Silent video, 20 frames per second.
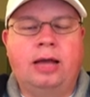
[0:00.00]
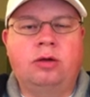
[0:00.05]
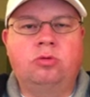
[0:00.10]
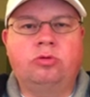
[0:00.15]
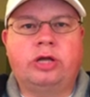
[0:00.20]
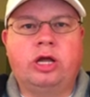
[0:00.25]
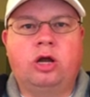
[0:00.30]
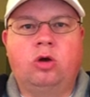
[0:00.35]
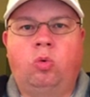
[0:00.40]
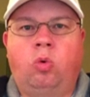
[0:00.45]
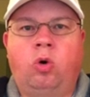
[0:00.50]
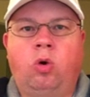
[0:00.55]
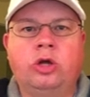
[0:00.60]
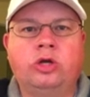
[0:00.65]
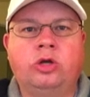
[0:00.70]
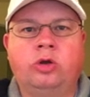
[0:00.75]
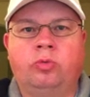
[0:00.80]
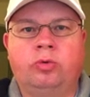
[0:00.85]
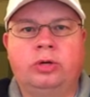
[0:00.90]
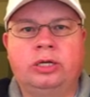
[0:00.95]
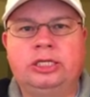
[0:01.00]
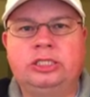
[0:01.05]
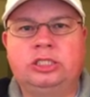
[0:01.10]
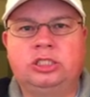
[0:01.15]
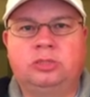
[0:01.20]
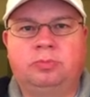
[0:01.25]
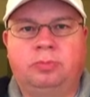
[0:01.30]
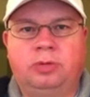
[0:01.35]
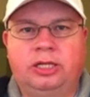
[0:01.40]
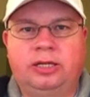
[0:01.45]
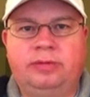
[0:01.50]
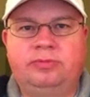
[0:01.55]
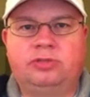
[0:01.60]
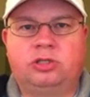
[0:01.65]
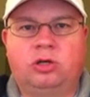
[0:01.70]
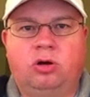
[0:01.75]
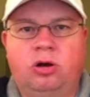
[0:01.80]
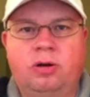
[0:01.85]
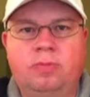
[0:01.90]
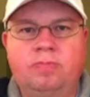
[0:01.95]
I don't care what your religious
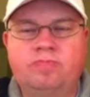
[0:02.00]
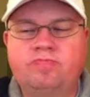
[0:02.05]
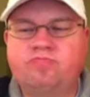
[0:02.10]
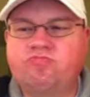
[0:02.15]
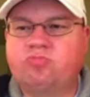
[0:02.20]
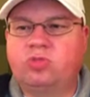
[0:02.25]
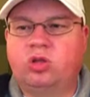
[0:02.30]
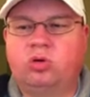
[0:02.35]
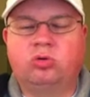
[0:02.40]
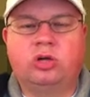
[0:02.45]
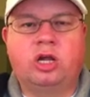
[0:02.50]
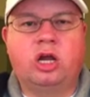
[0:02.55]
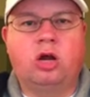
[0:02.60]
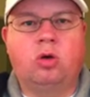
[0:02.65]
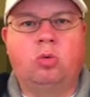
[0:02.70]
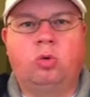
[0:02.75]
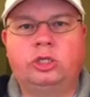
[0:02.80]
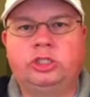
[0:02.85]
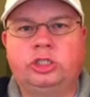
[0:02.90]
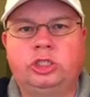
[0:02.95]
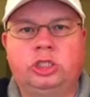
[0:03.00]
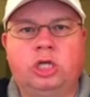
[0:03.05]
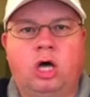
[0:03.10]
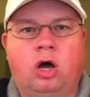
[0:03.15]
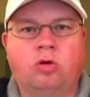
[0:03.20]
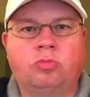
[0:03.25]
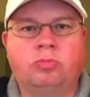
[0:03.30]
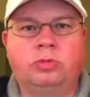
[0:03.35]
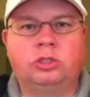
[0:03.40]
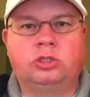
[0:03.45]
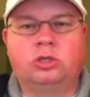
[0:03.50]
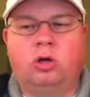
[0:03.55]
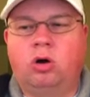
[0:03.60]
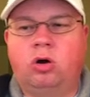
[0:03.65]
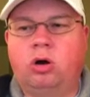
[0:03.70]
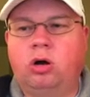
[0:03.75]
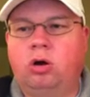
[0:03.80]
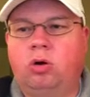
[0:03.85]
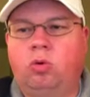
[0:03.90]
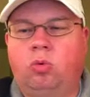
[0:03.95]
beliefs are. I don't care what your dogmas
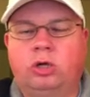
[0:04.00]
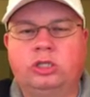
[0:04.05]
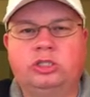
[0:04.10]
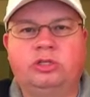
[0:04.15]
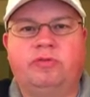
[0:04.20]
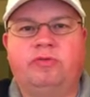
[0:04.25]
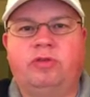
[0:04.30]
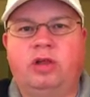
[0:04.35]
are or what your